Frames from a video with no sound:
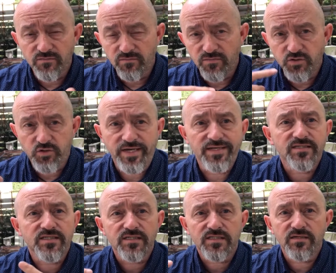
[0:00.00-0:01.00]
the trade
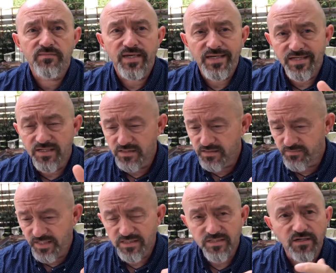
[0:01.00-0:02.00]
system is
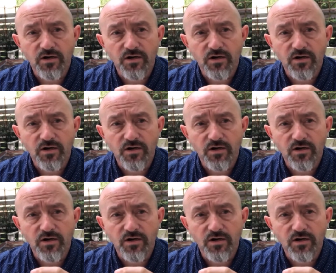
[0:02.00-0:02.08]
basically